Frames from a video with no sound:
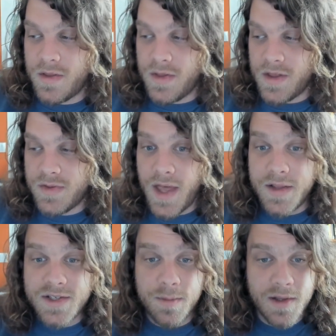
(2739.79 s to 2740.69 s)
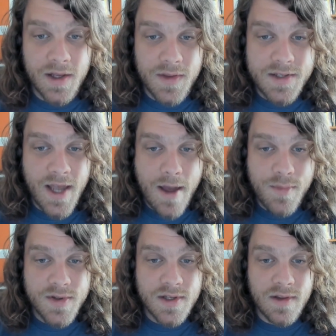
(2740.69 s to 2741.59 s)
then something like this
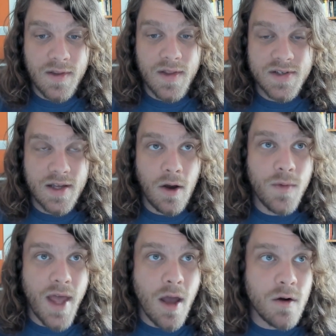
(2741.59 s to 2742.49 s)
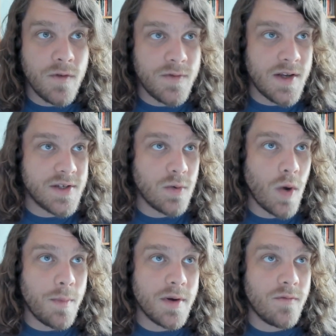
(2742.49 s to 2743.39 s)
happens, and then they say, "Oh, the AR-15 is a
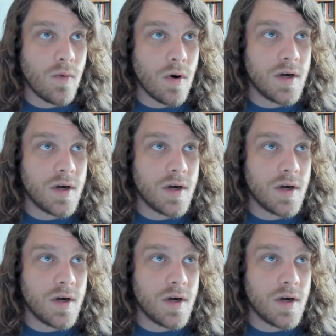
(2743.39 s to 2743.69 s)
weapon of war.